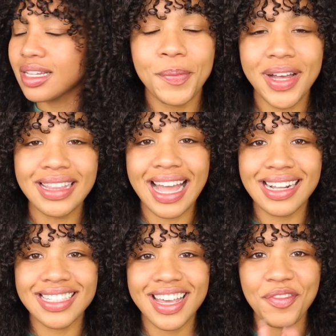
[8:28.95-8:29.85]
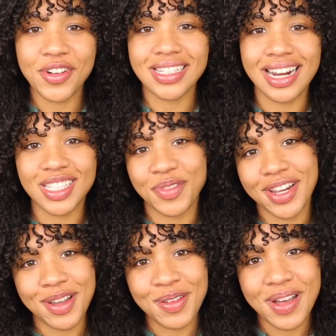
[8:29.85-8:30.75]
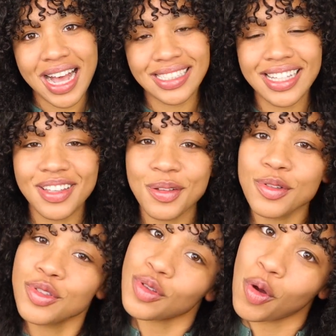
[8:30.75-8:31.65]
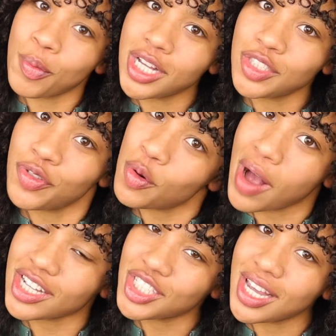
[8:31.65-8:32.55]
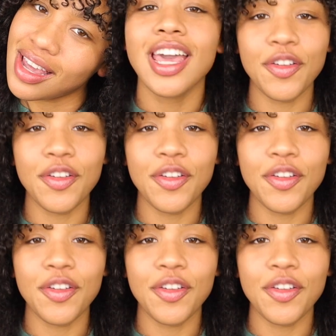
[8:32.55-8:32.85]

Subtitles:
But that is it for today's video, you guys. Thank you so much for watching.